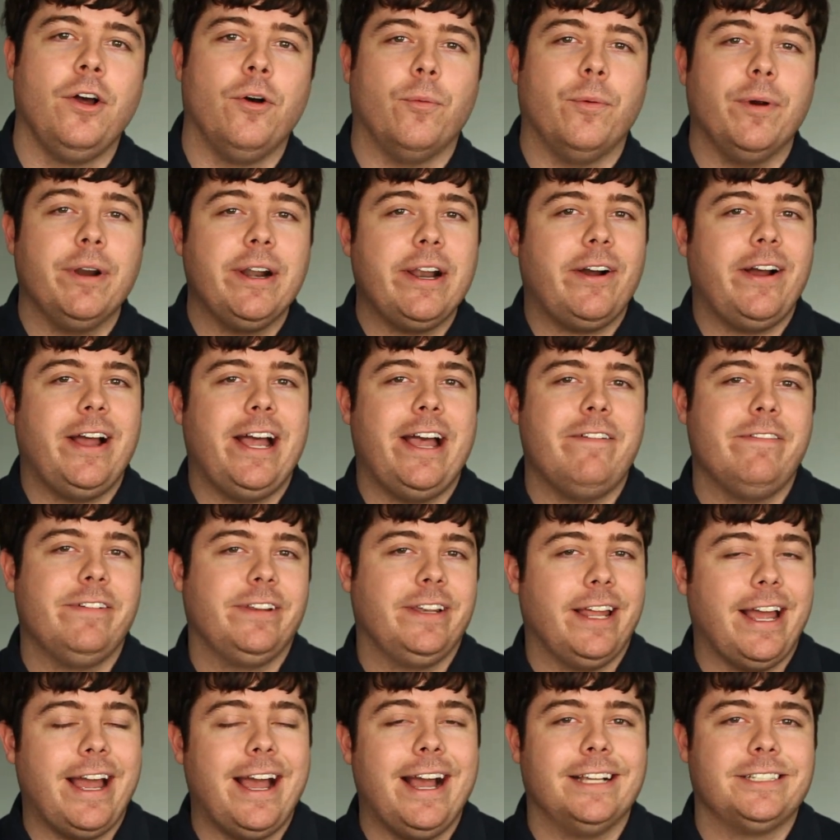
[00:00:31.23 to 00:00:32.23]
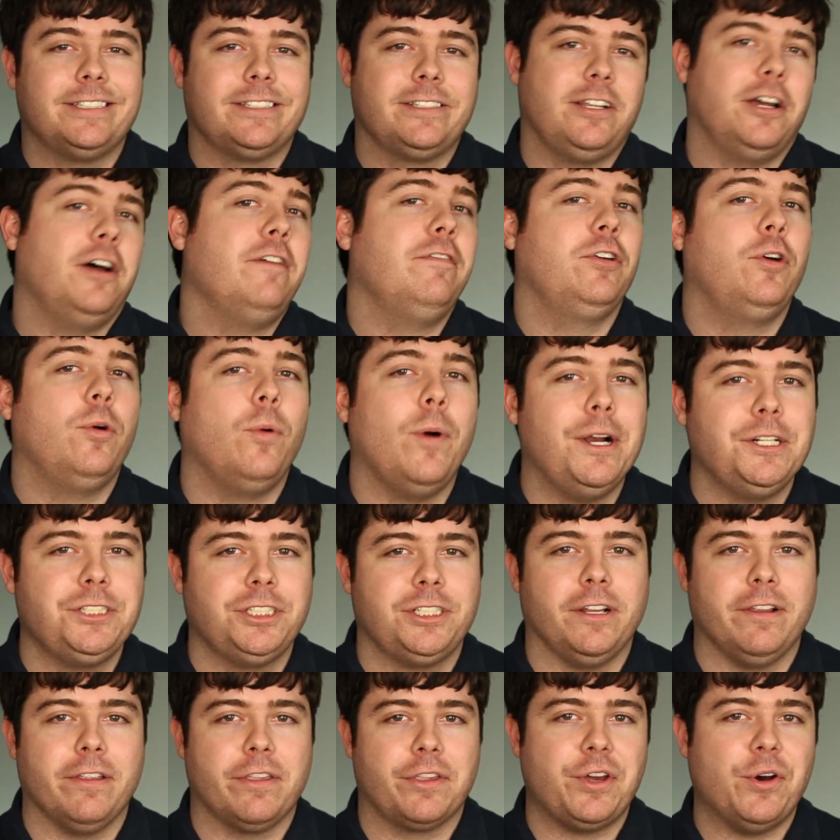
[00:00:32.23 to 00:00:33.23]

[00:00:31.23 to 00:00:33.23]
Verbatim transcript: We're now having to ask tough questions